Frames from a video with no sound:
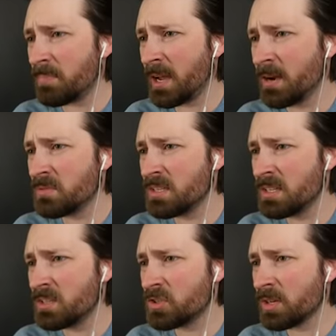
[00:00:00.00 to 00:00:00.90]

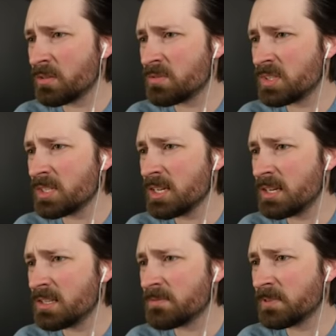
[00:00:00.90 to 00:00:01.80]
pounding each other's
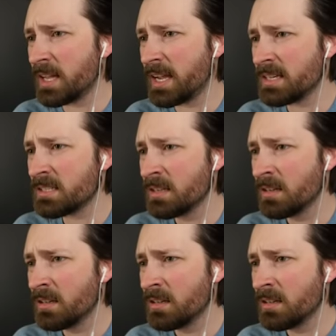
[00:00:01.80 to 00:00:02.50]
titties flat.